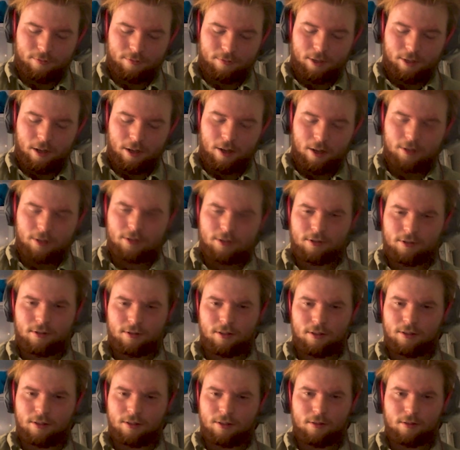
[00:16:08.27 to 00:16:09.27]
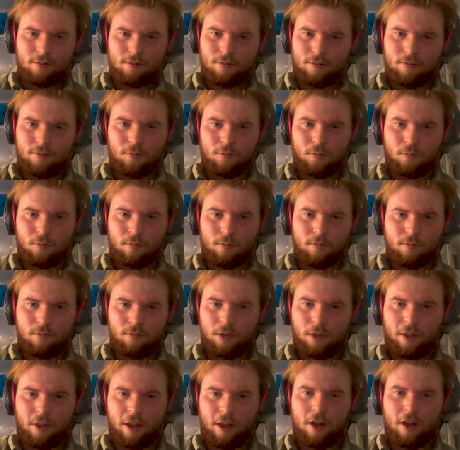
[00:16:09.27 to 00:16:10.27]
you know, I was,
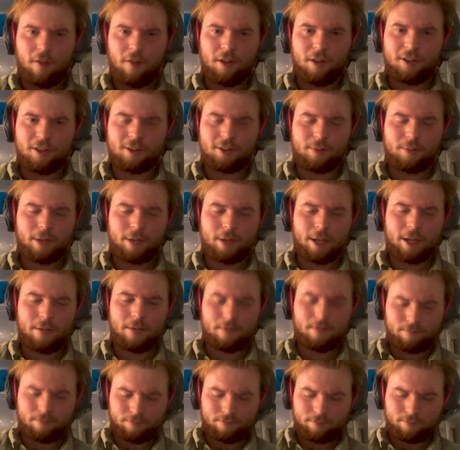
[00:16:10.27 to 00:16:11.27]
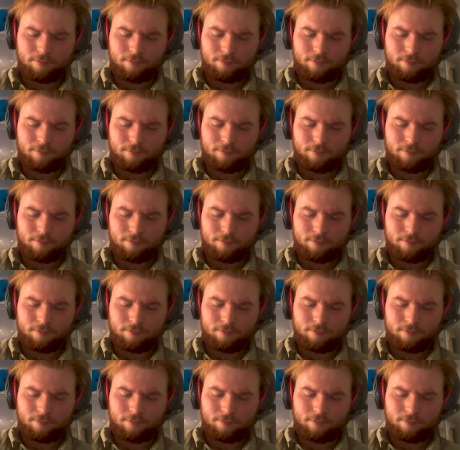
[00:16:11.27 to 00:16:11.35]
where the hell have I just been?